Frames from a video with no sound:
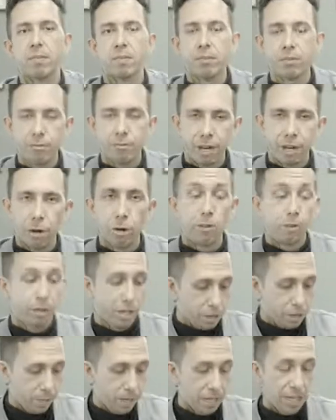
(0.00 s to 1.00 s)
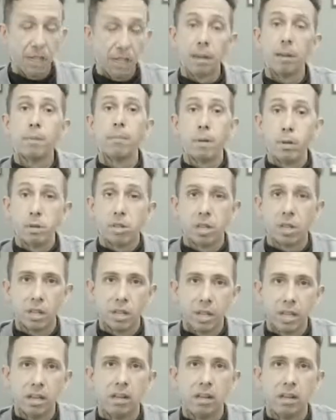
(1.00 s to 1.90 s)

figuratively speaking, musically,